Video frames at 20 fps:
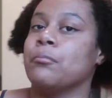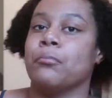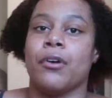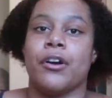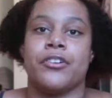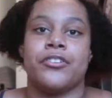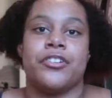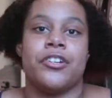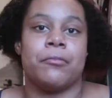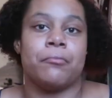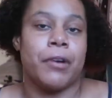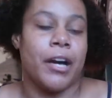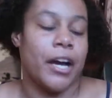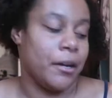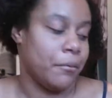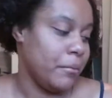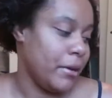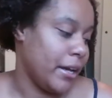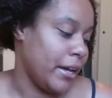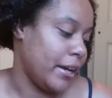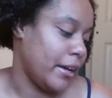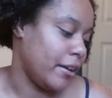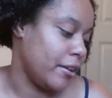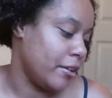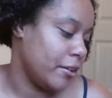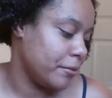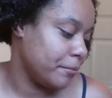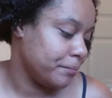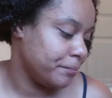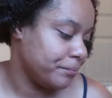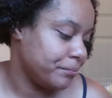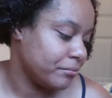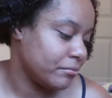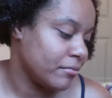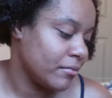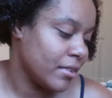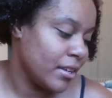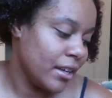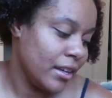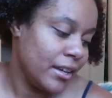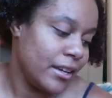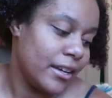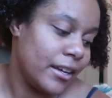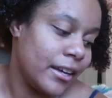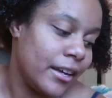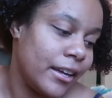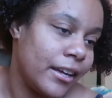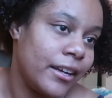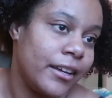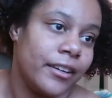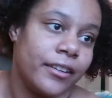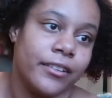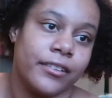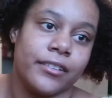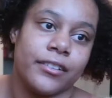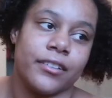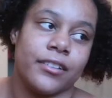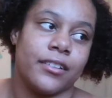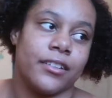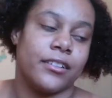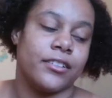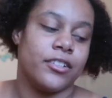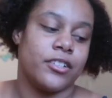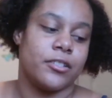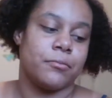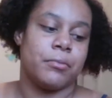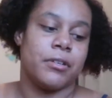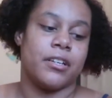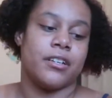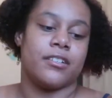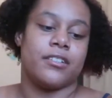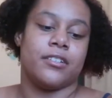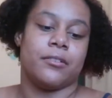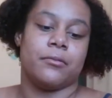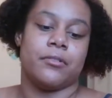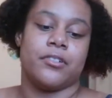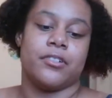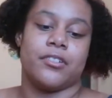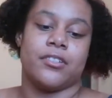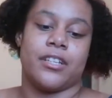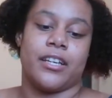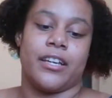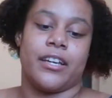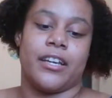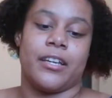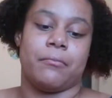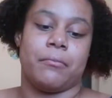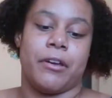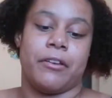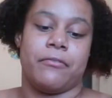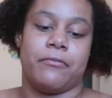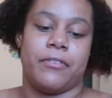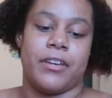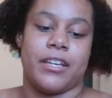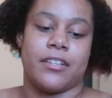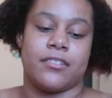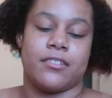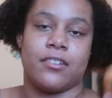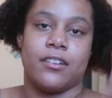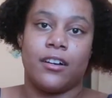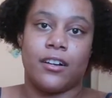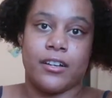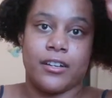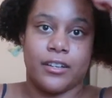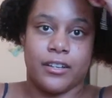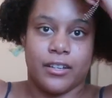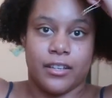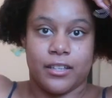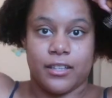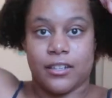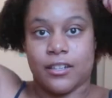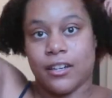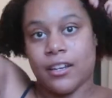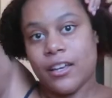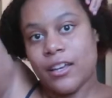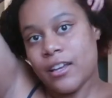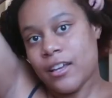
brushing back my hair, and just because it was just like in my face a lot, and